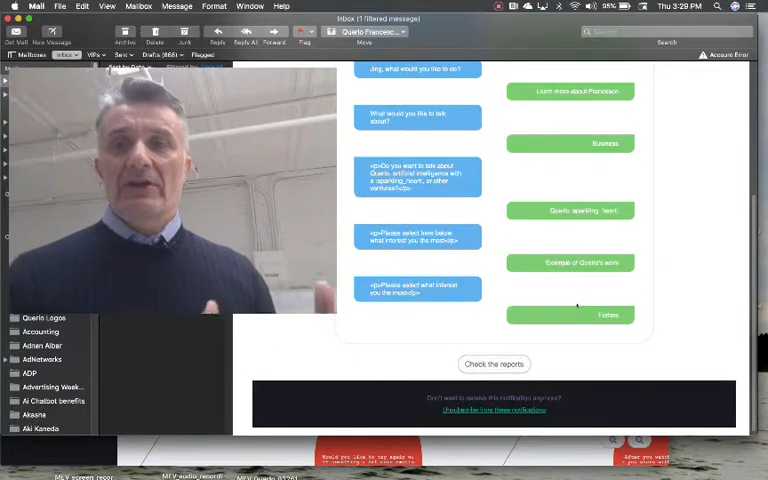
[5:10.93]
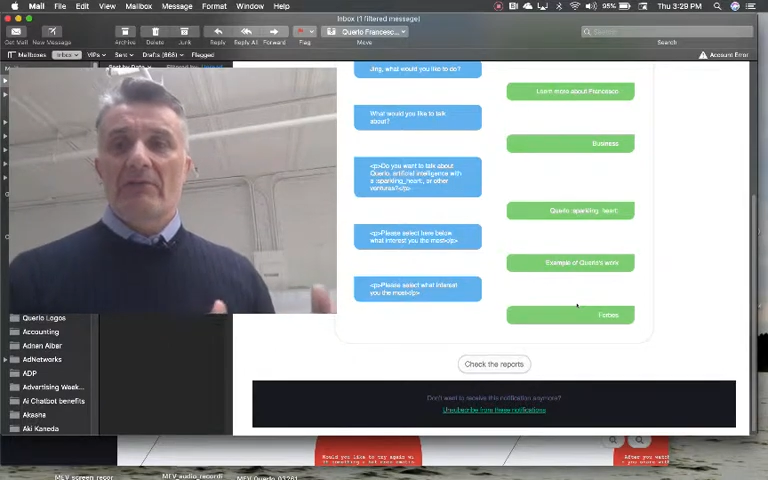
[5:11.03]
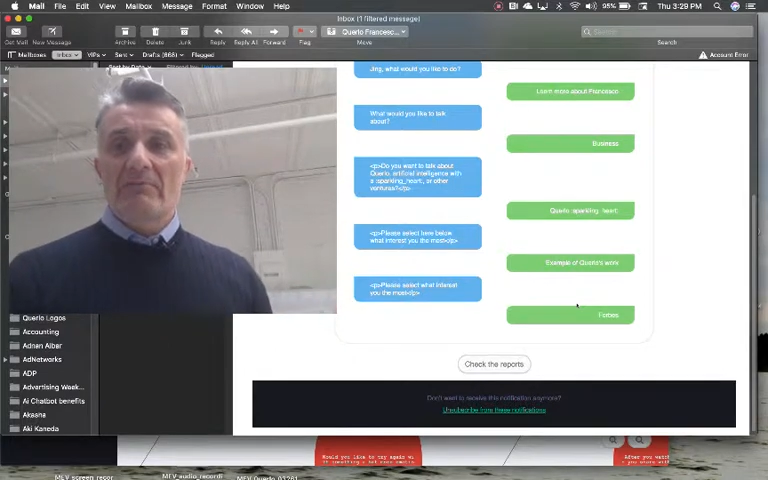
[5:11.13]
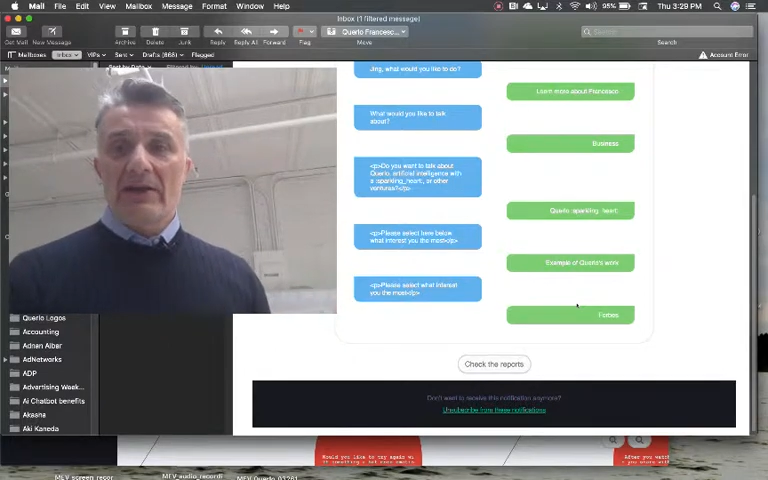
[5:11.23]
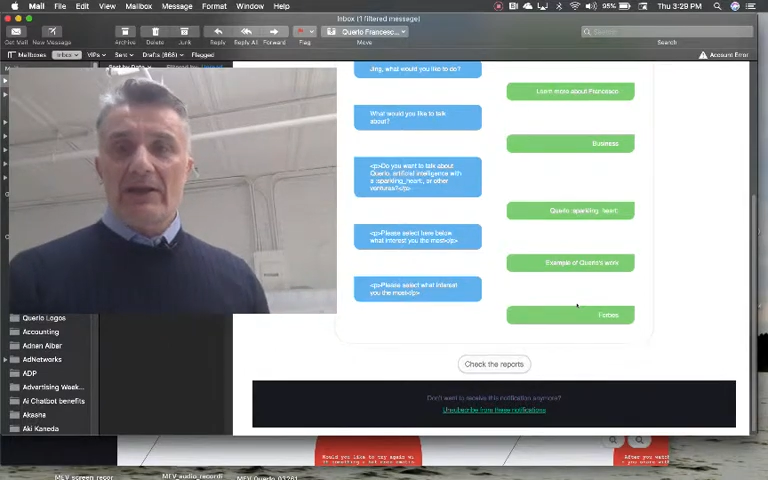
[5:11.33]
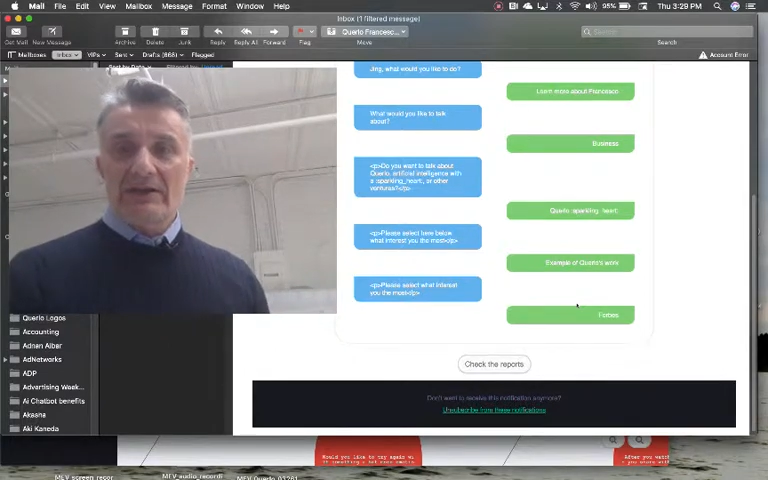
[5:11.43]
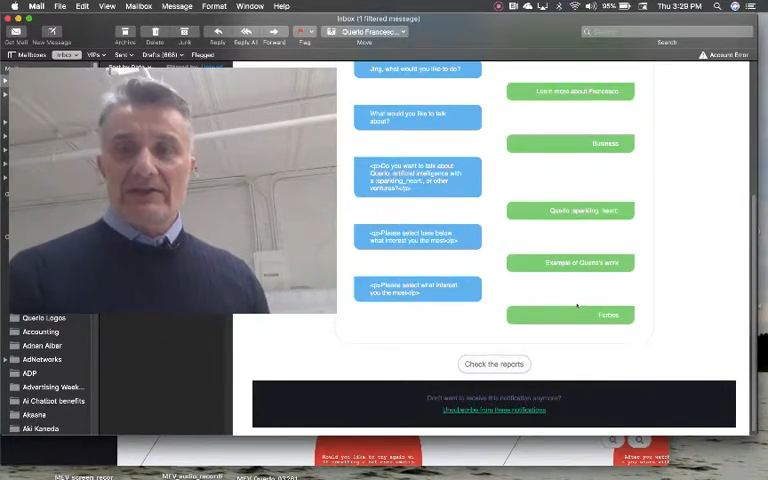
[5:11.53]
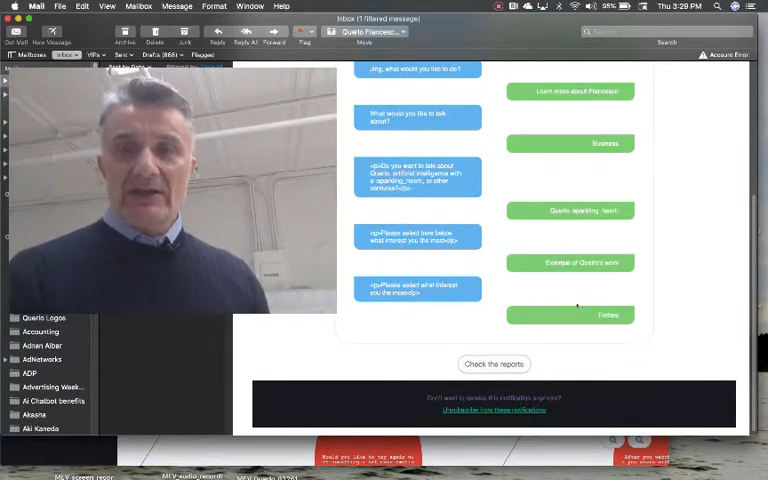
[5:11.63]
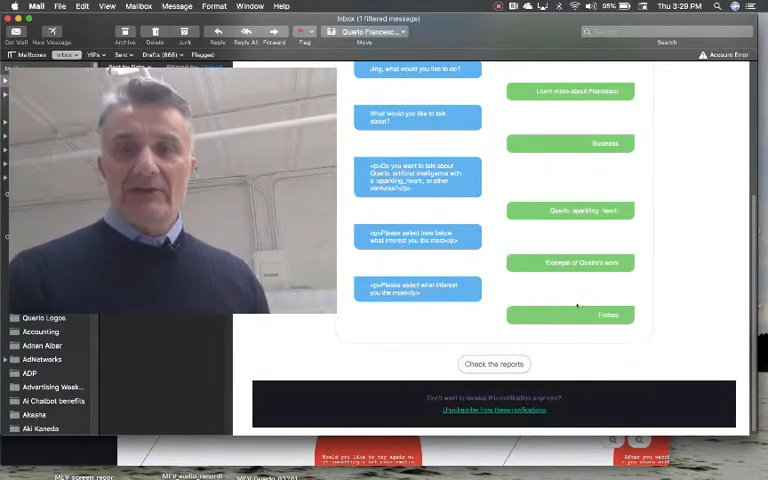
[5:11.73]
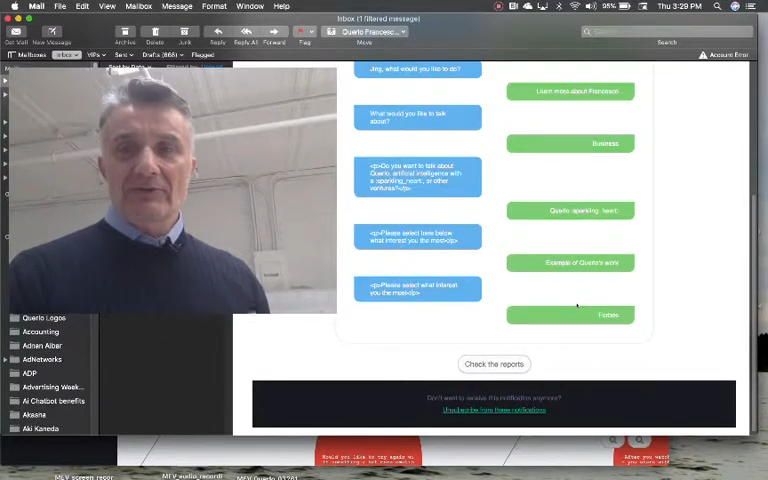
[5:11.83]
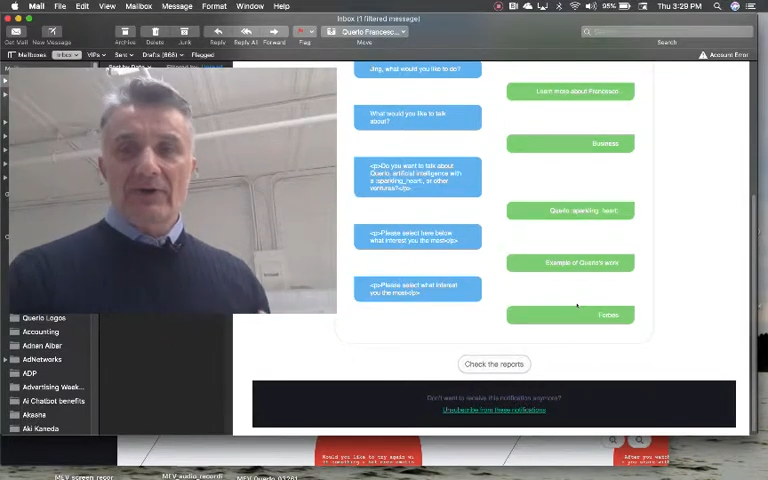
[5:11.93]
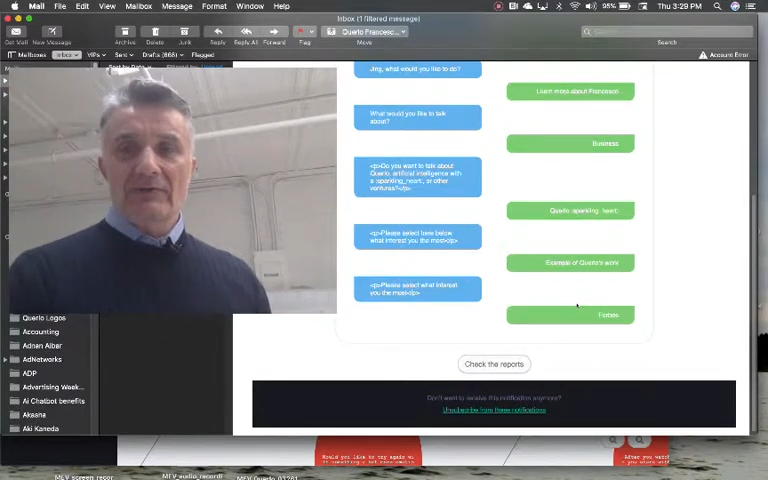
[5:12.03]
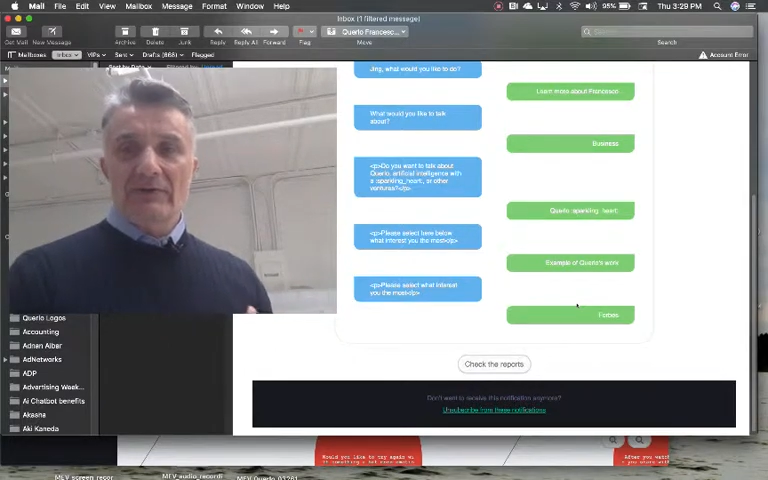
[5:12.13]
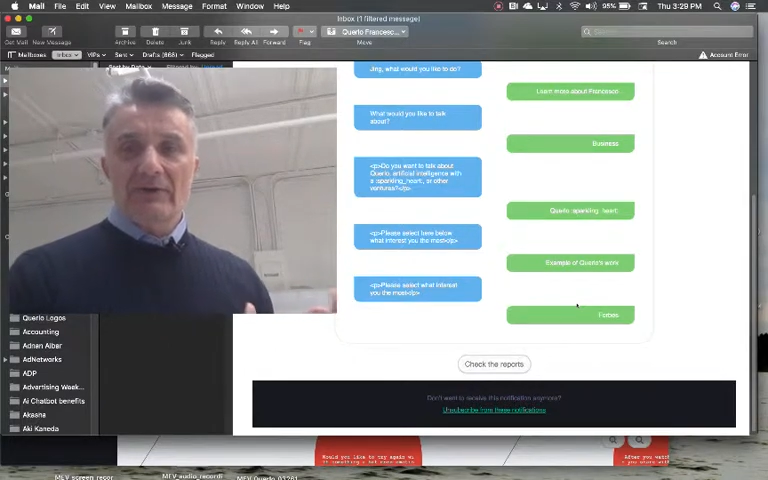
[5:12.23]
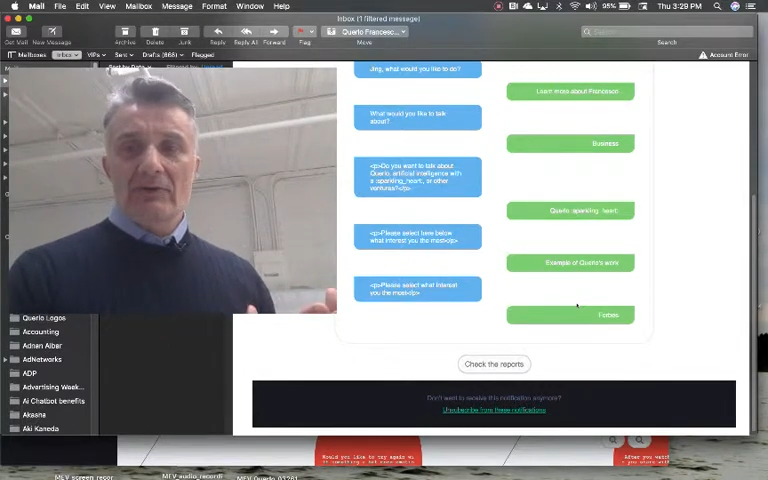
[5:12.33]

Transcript: compelling set of